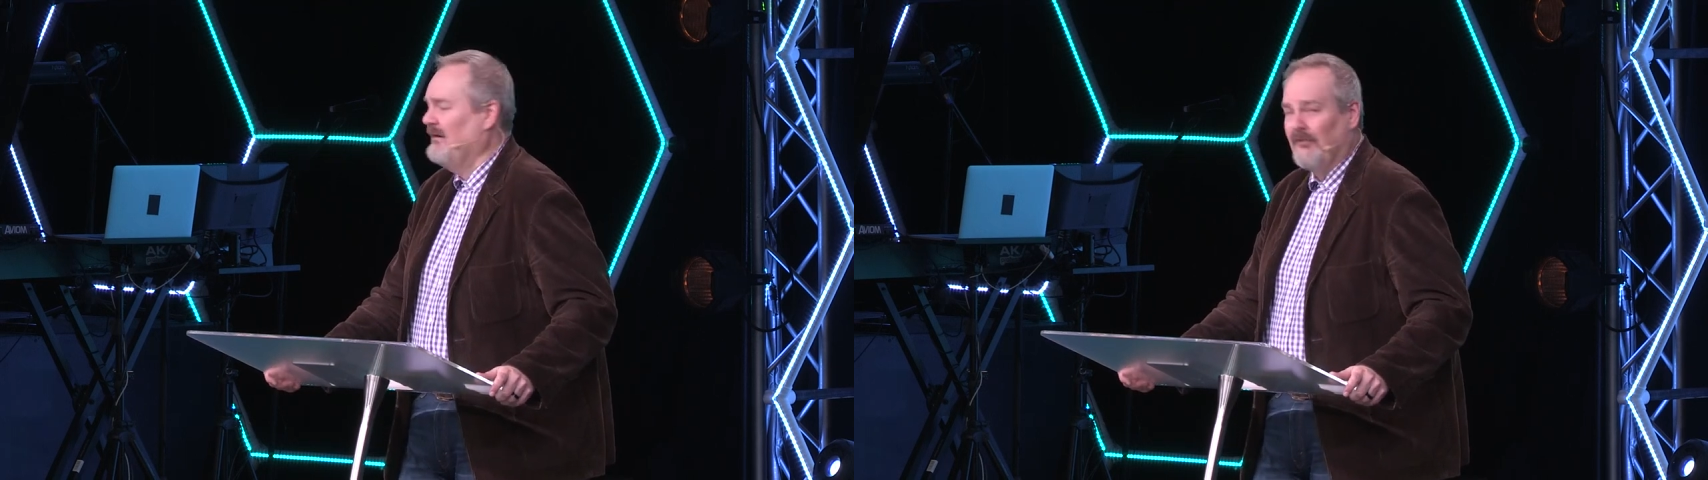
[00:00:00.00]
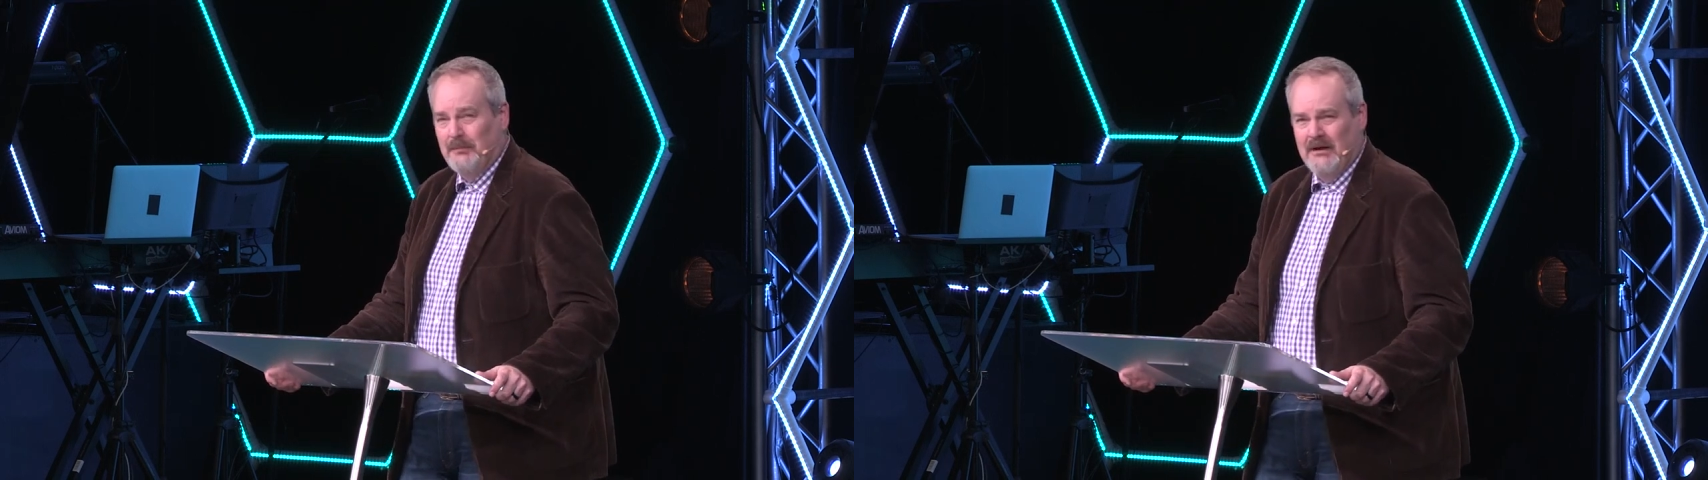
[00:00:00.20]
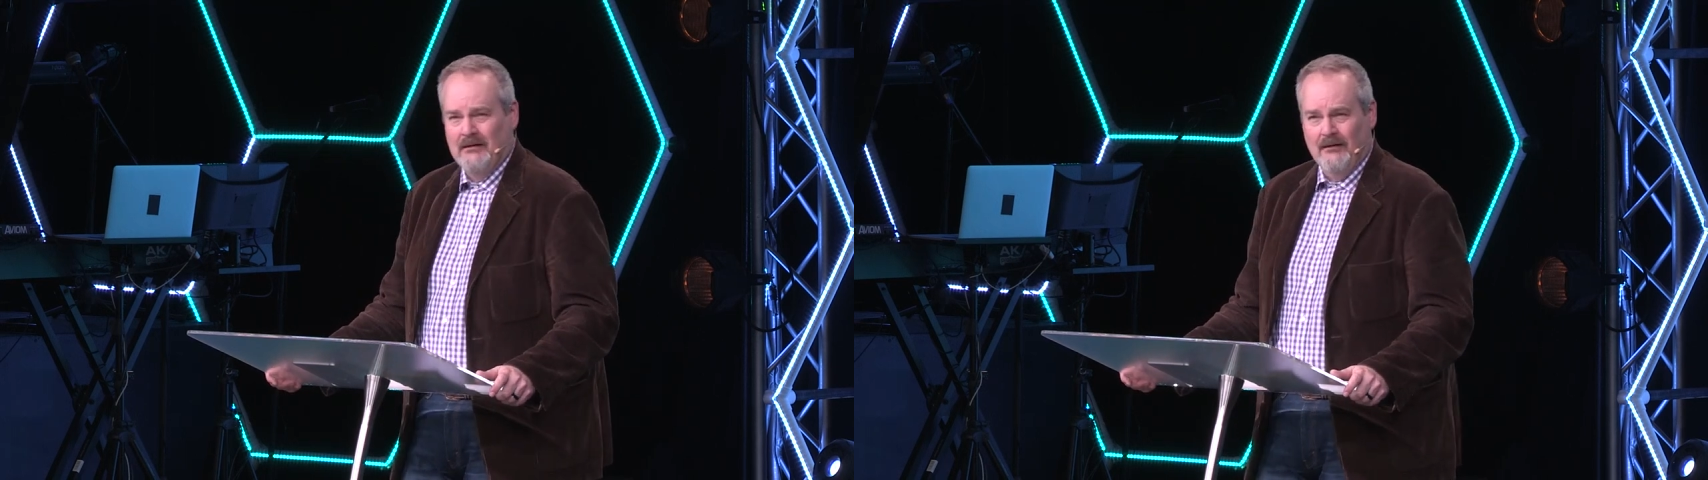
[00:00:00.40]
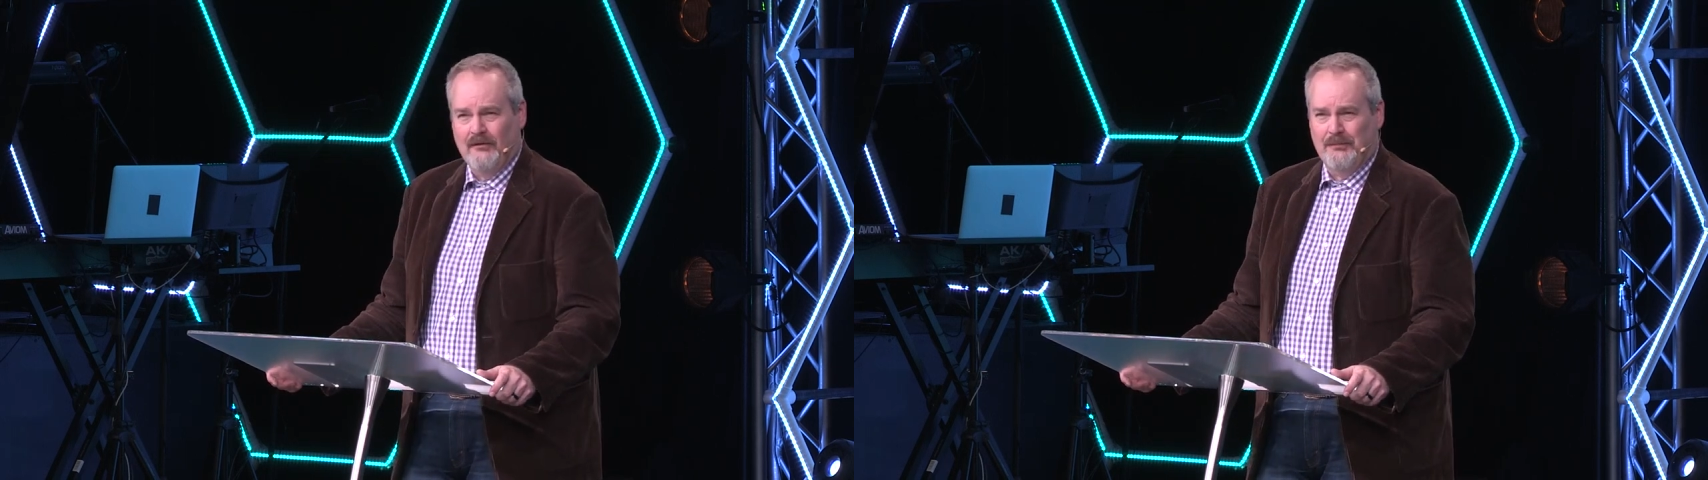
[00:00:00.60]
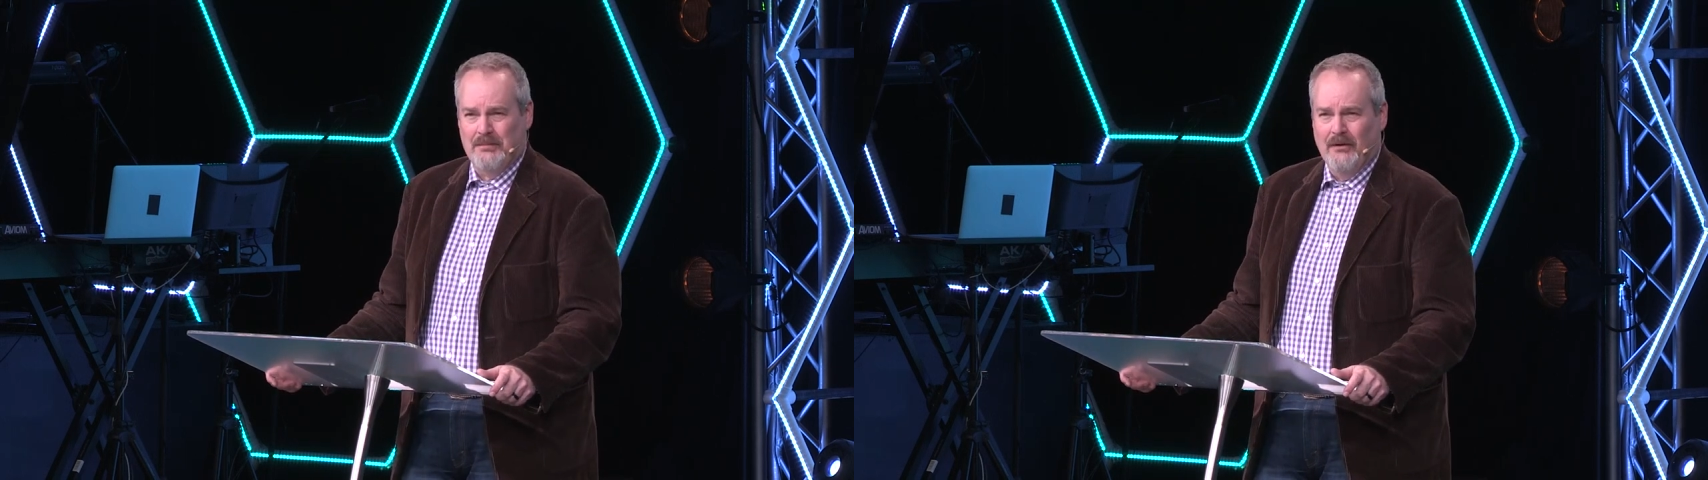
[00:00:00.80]
is being
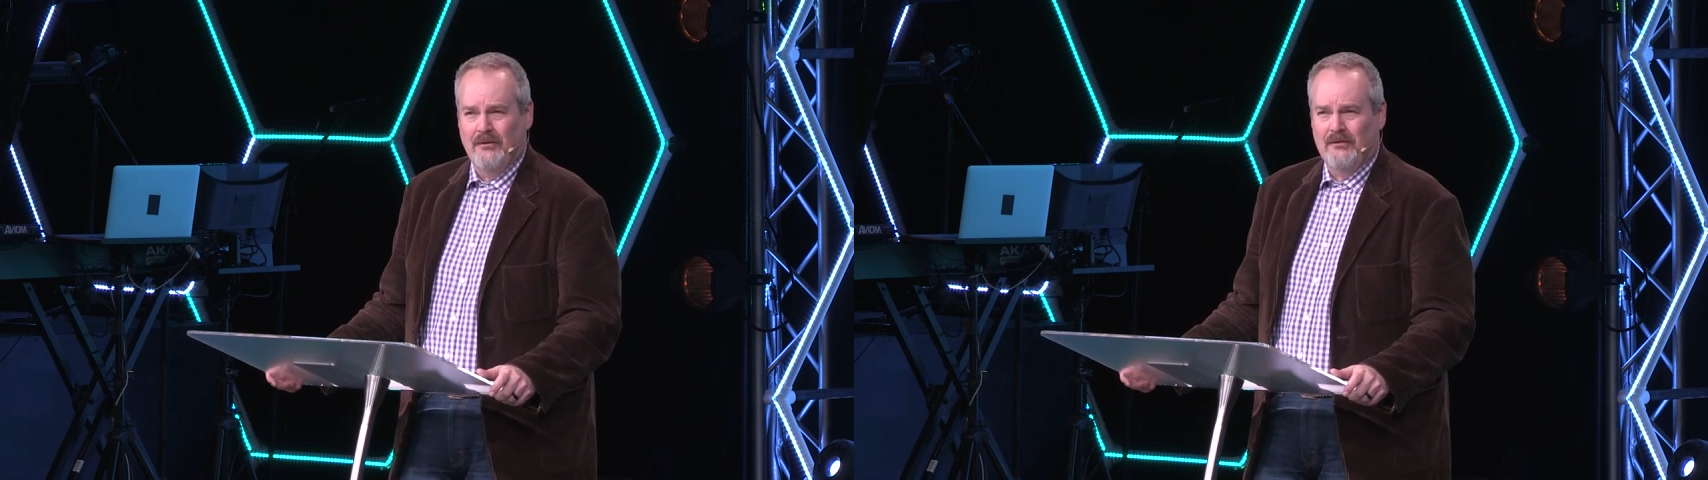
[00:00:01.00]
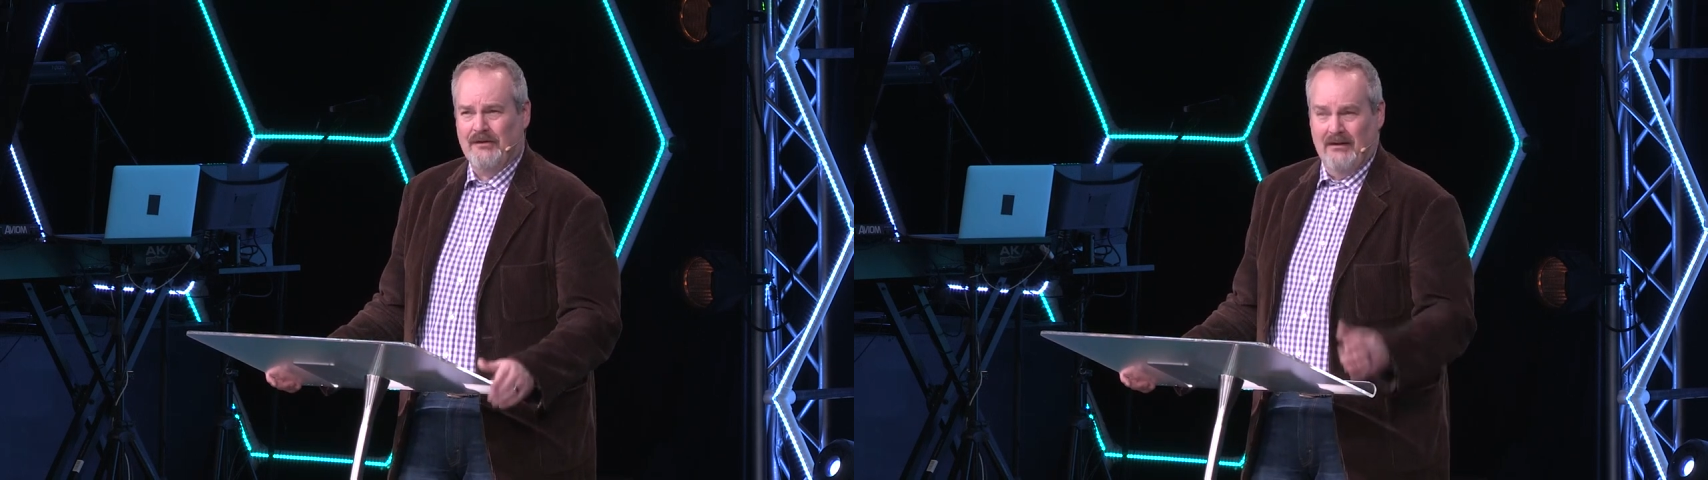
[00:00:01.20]
exposed,